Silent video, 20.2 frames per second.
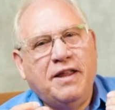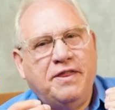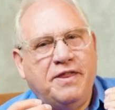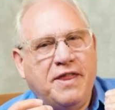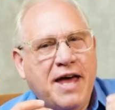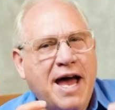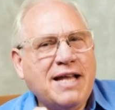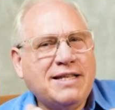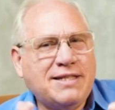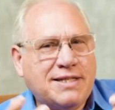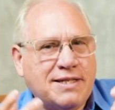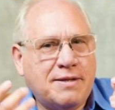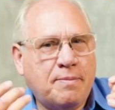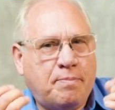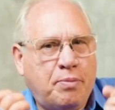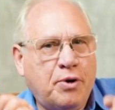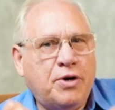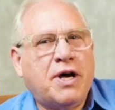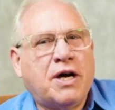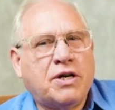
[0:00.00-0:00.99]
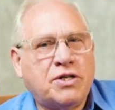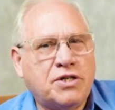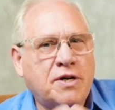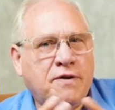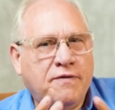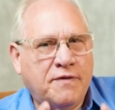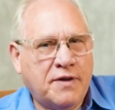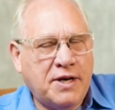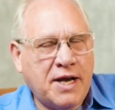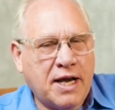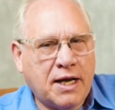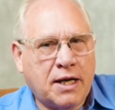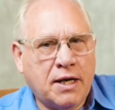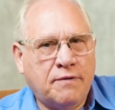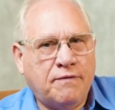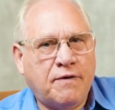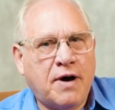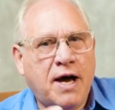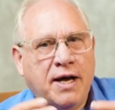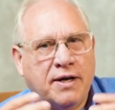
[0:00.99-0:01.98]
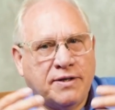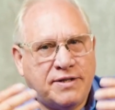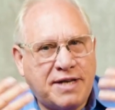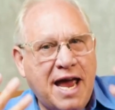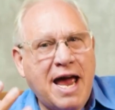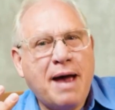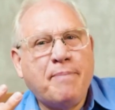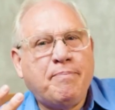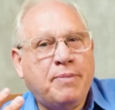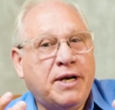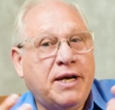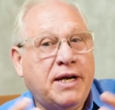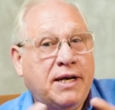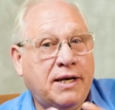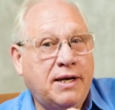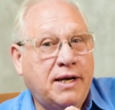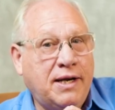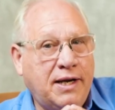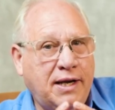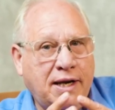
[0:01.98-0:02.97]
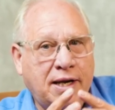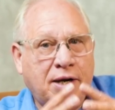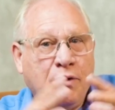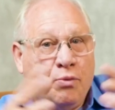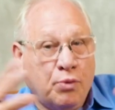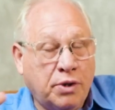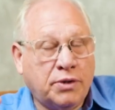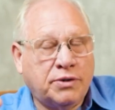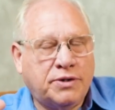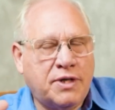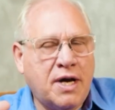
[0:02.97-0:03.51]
That's the production of the negative ions happening in real